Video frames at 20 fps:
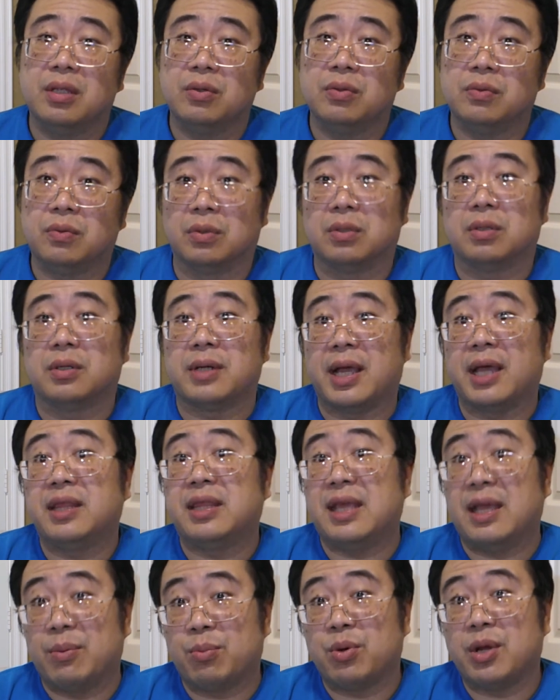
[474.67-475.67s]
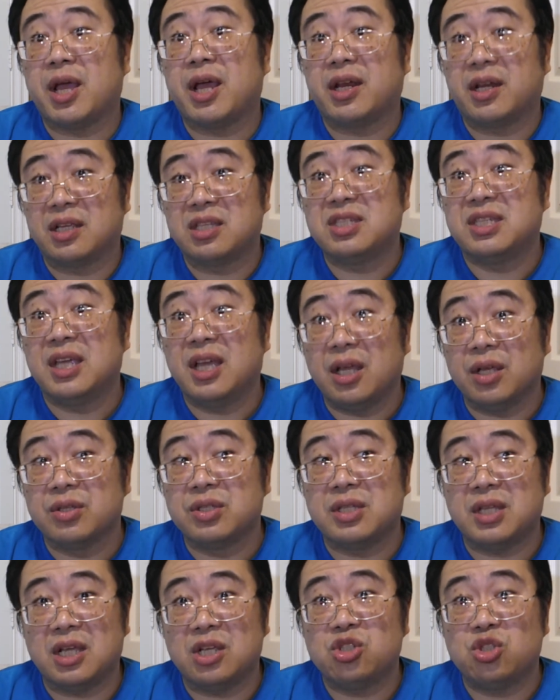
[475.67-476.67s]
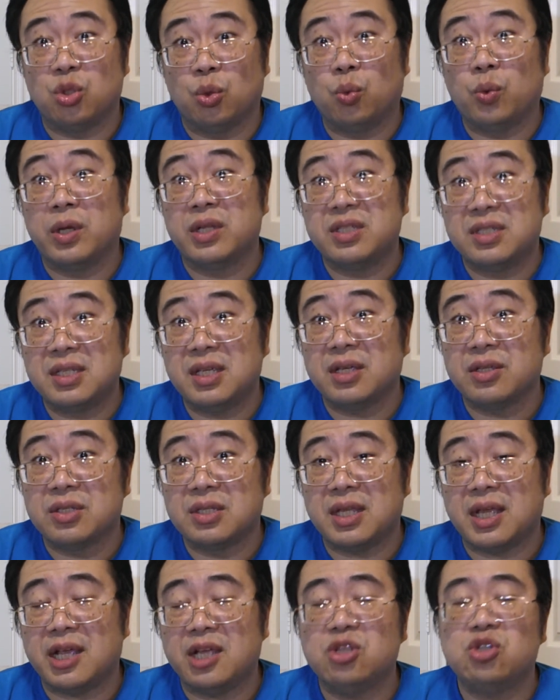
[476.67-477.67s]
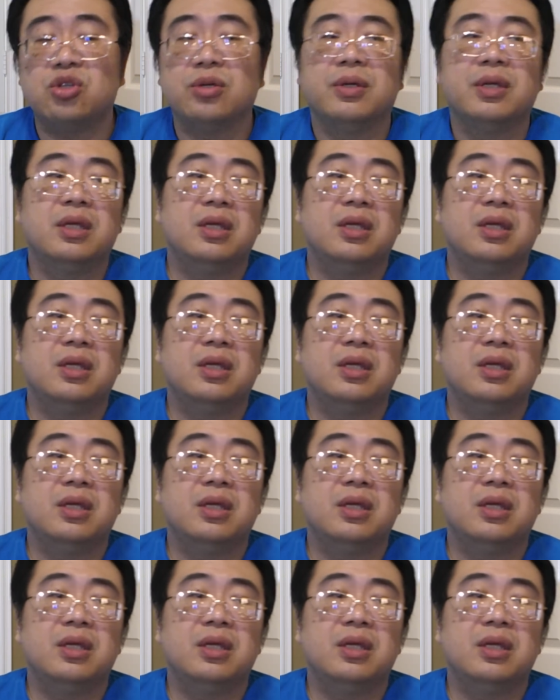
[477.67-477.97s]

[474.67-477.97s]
or at the embryonic cell stage, the one cell stage,